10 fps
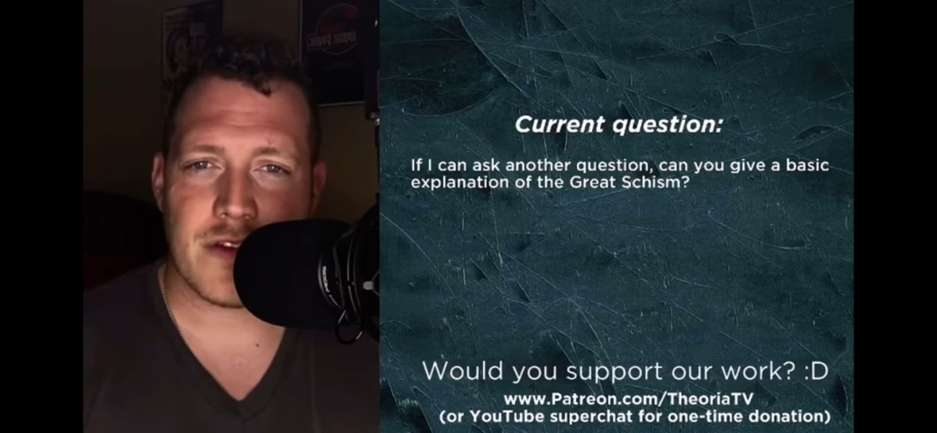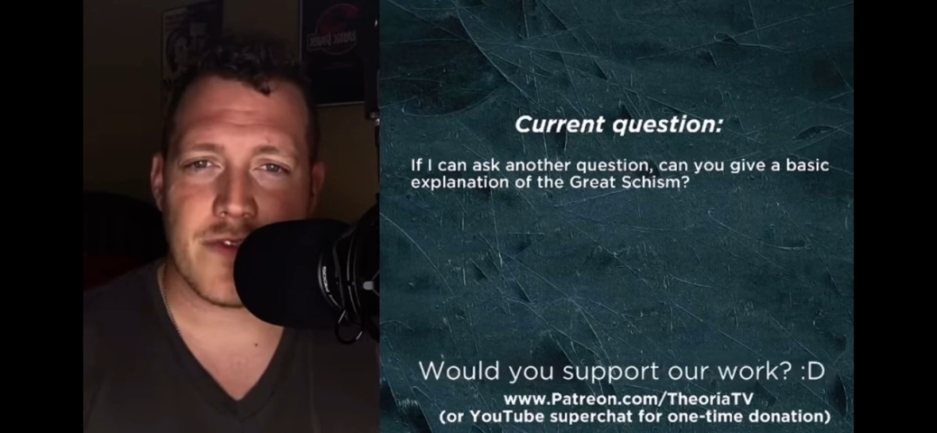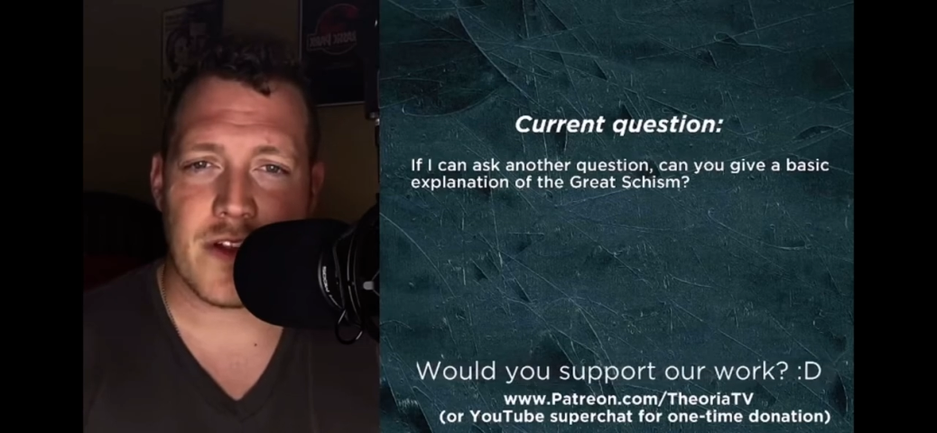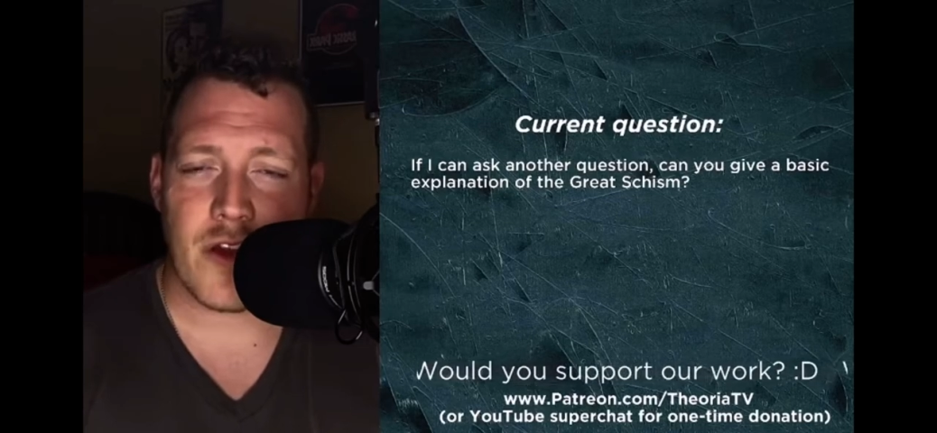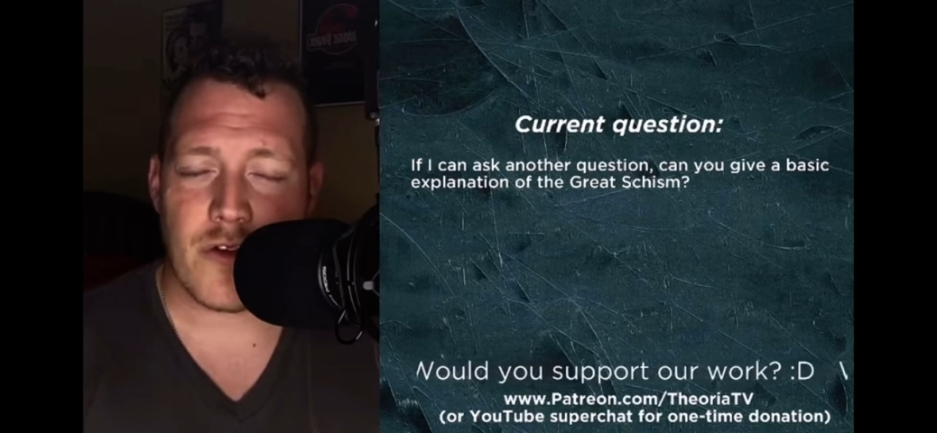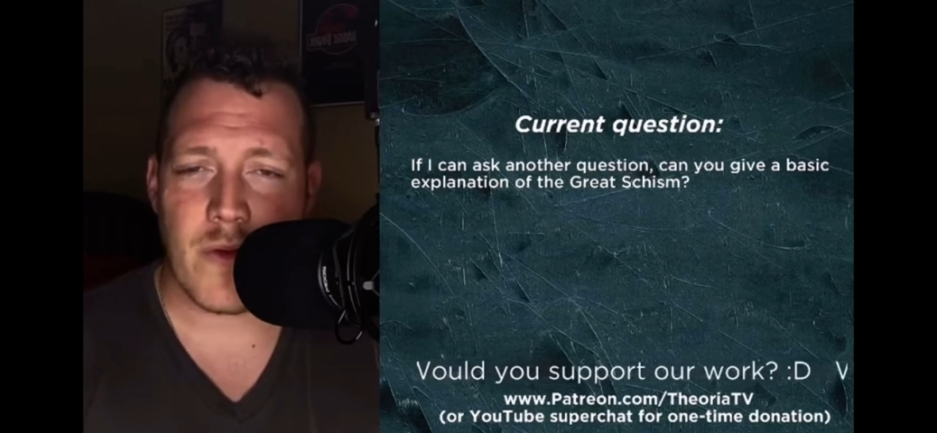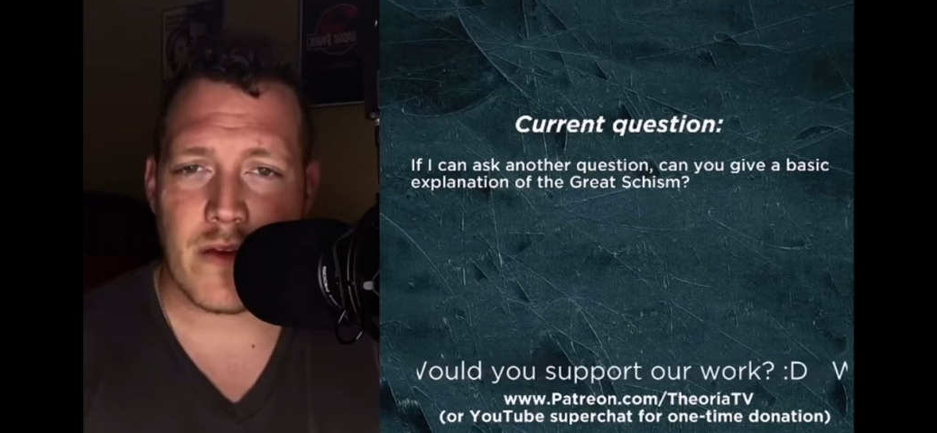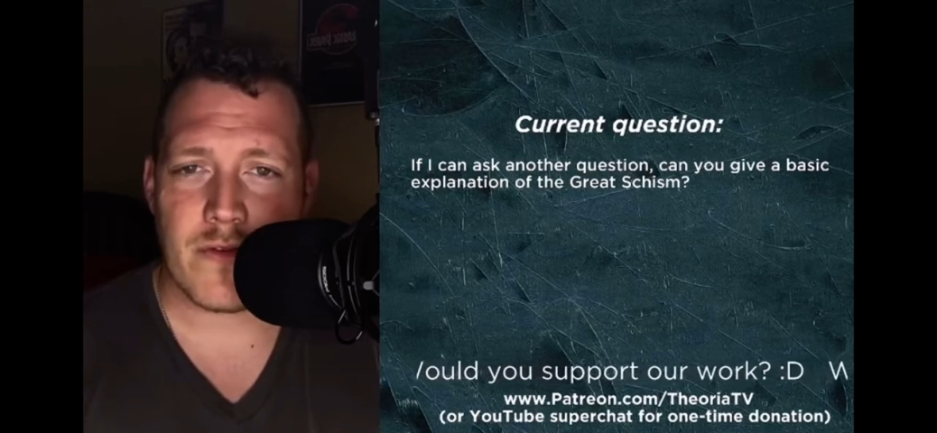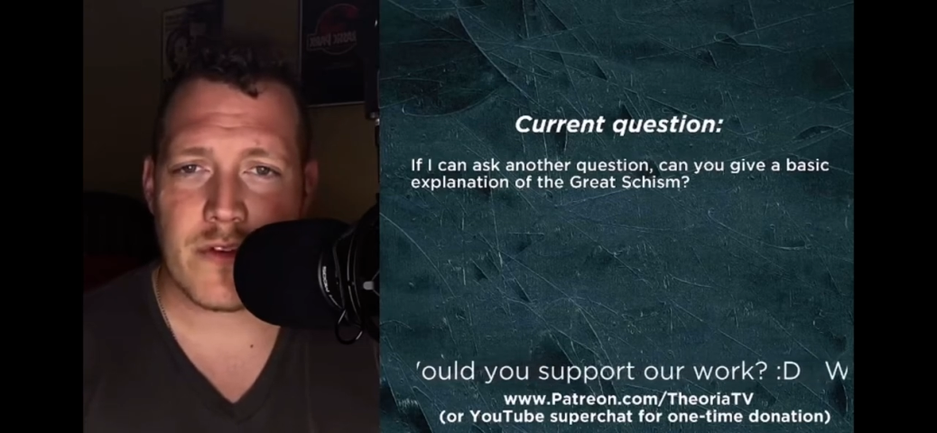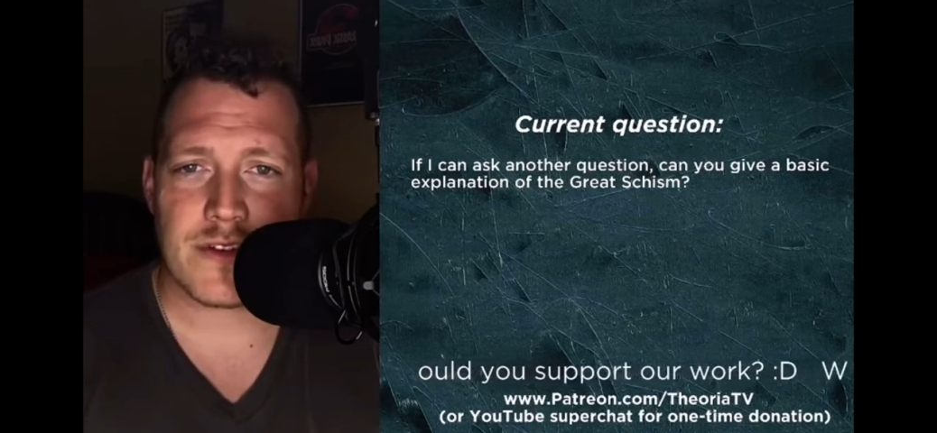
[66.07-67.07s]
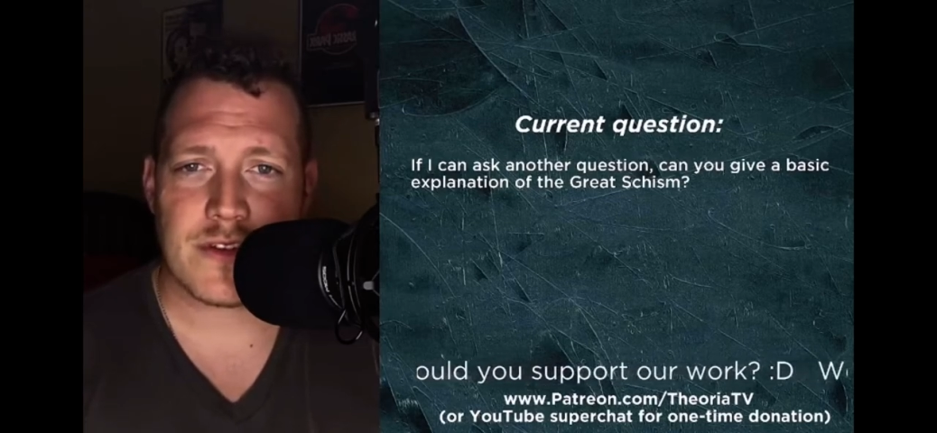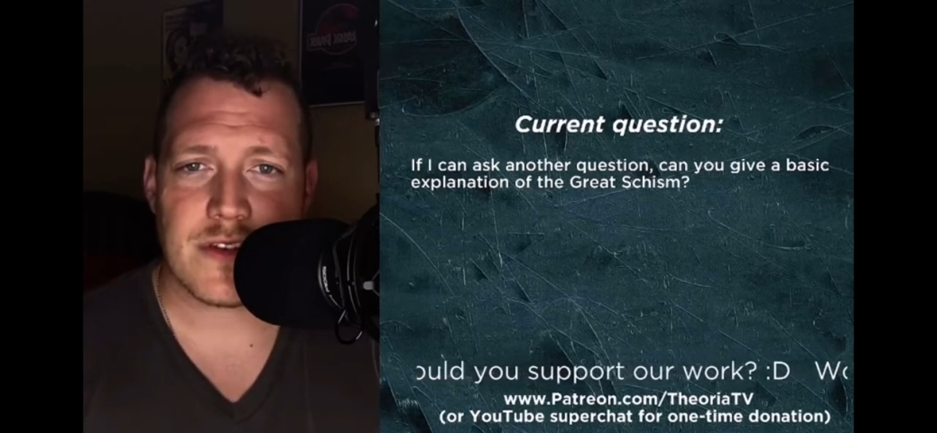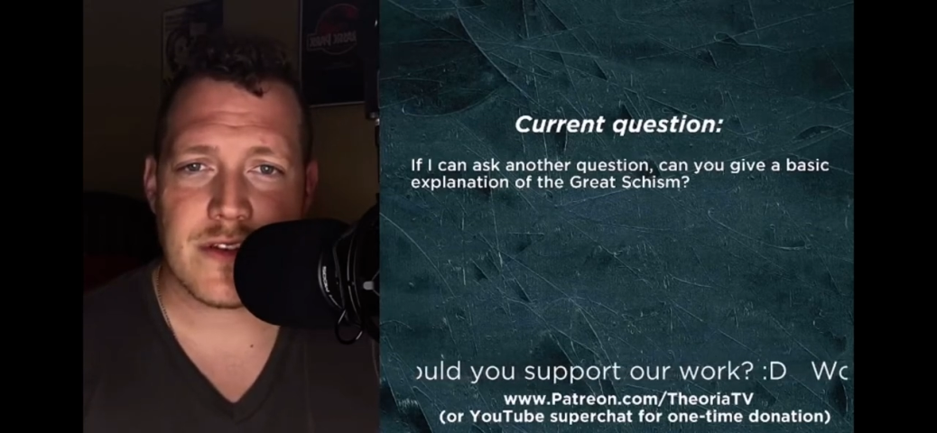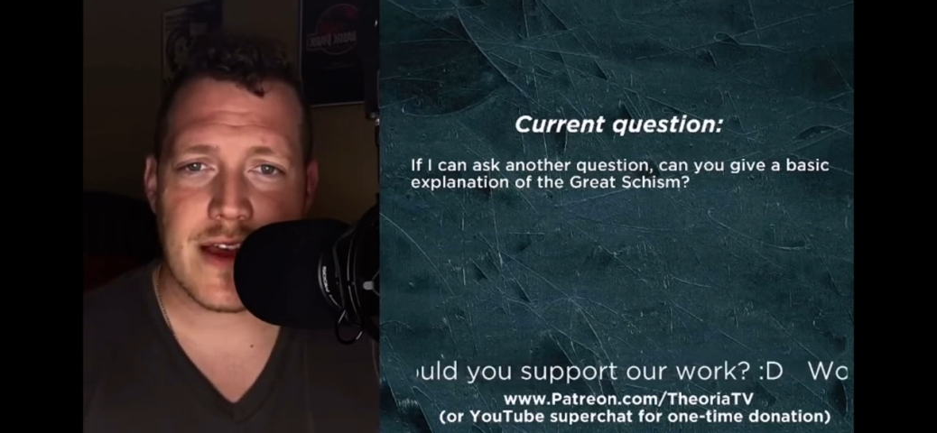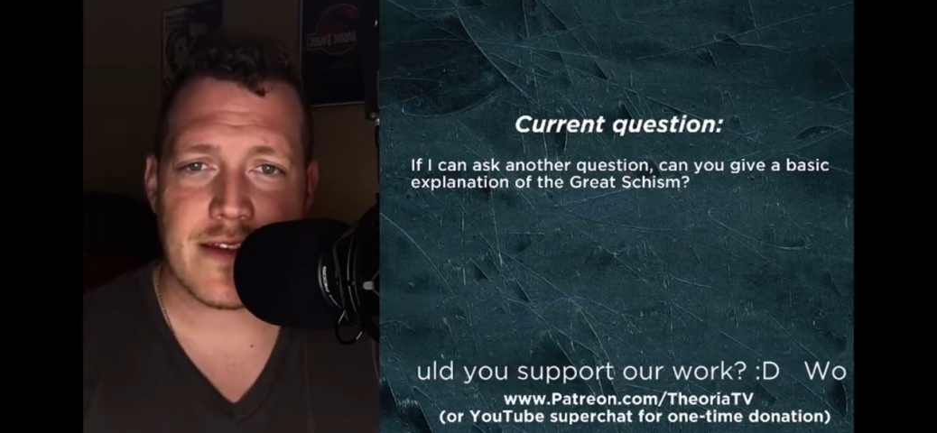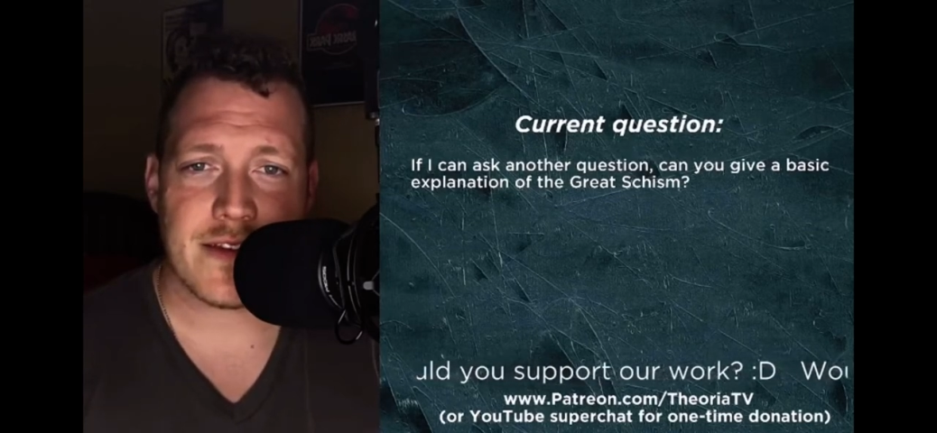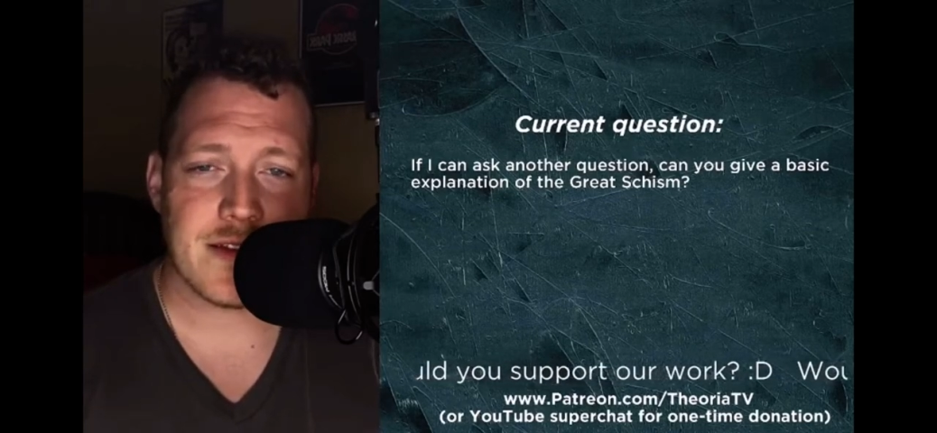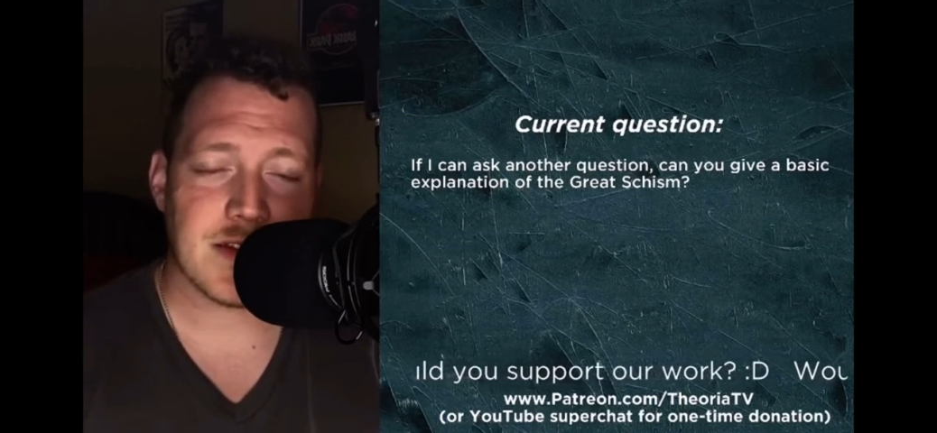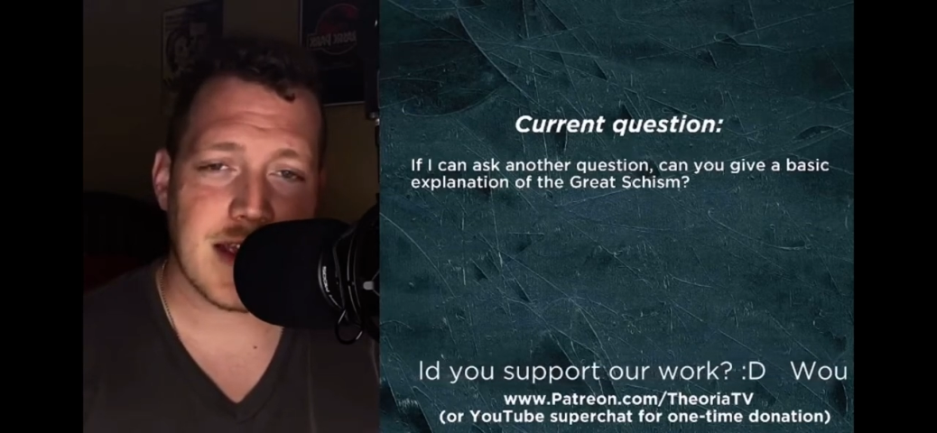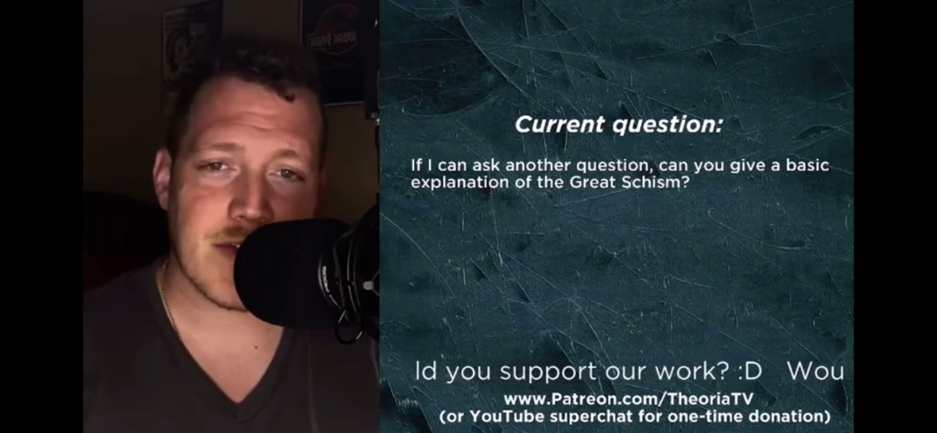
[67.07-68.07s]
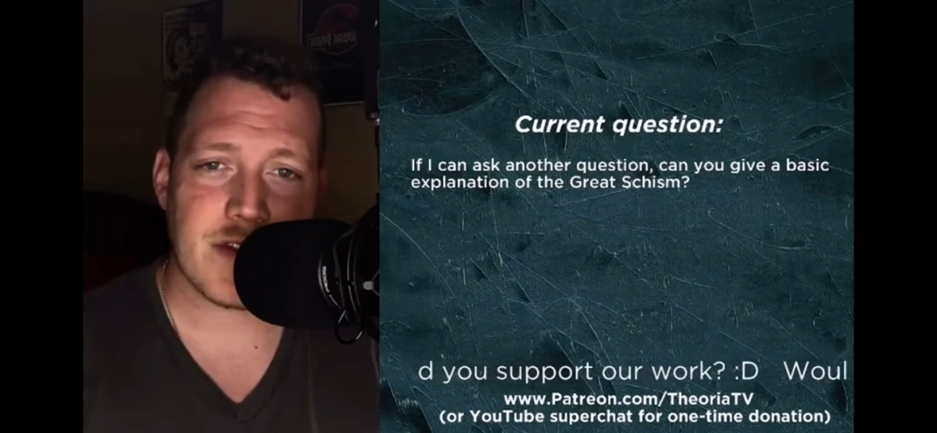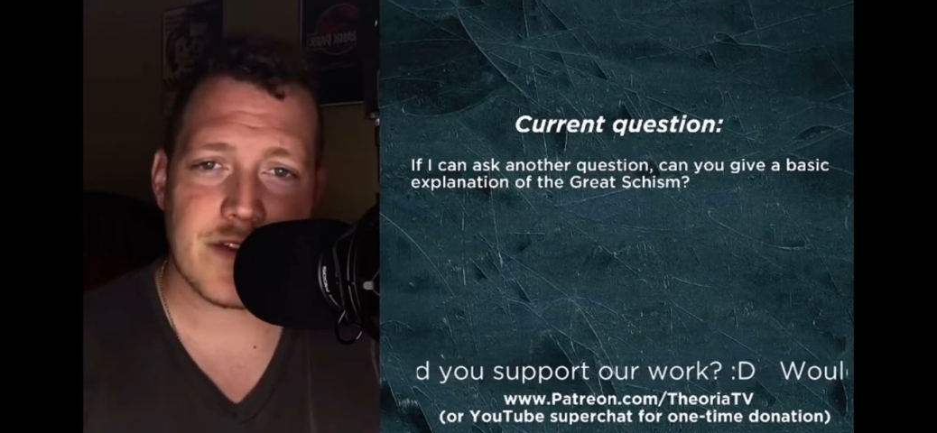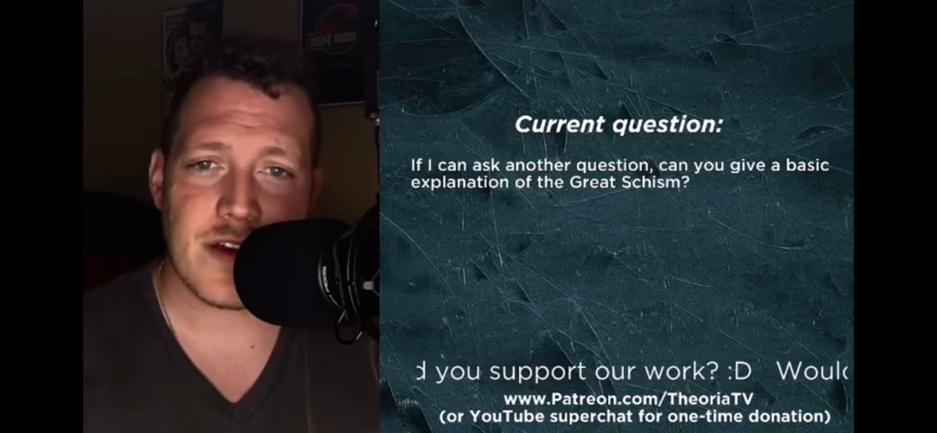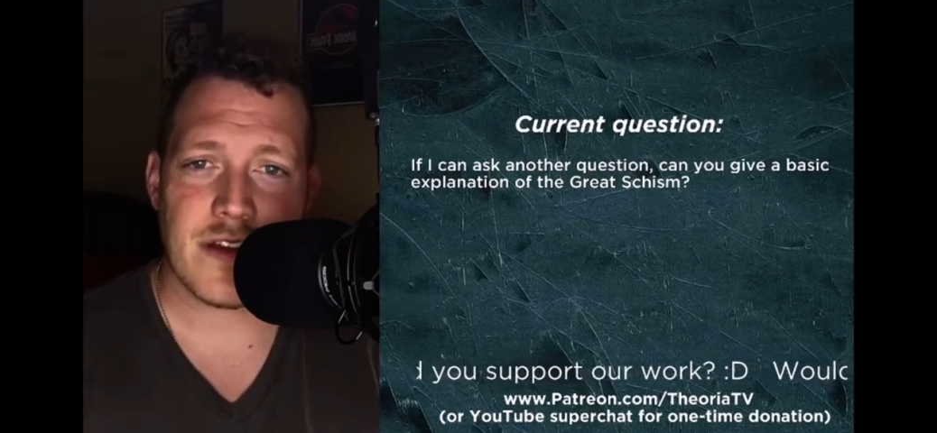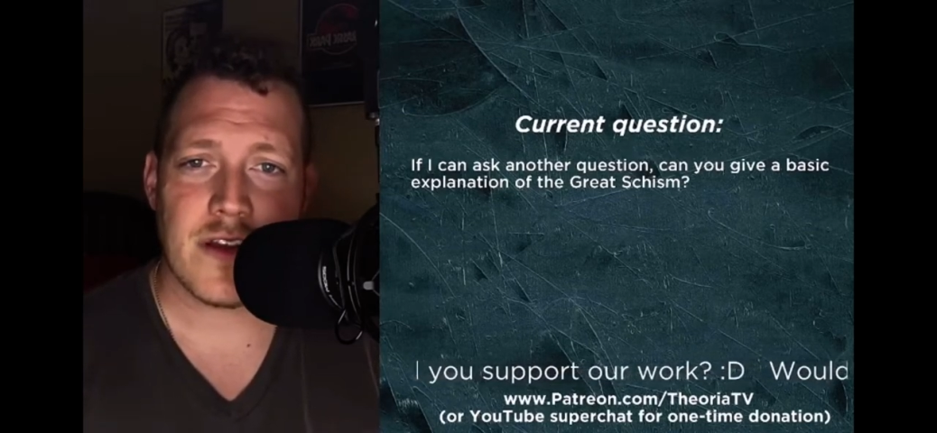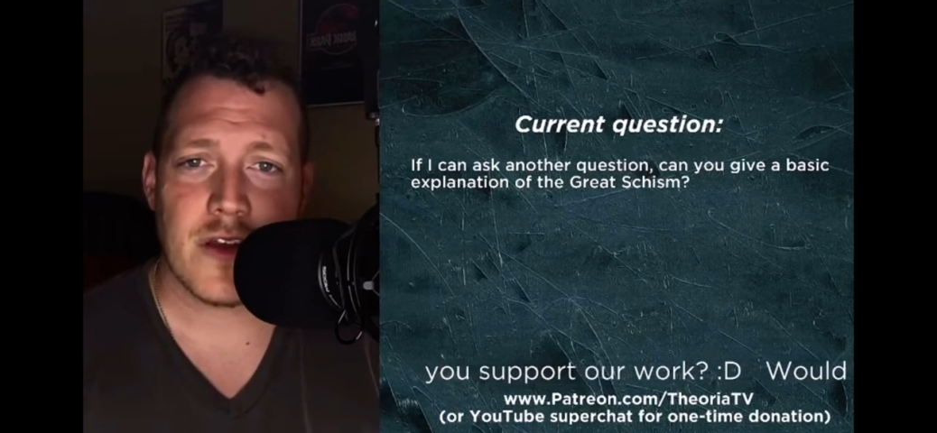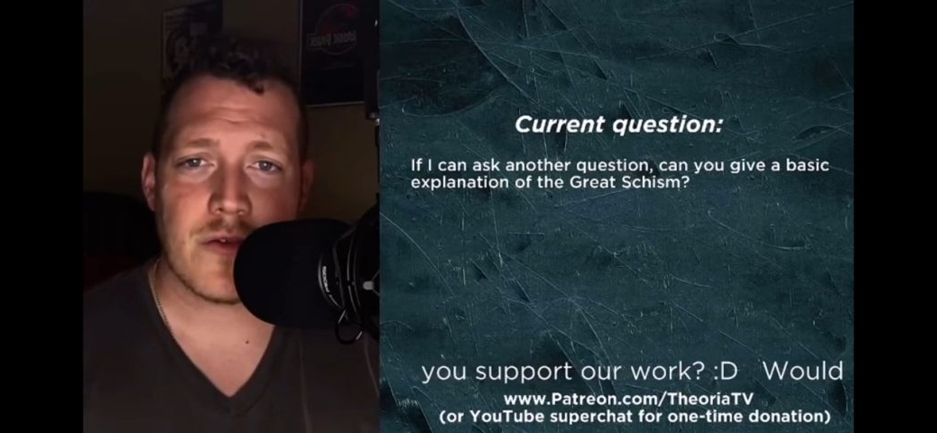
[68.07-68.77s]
Filioque, of course, in Latin is "and the Son,"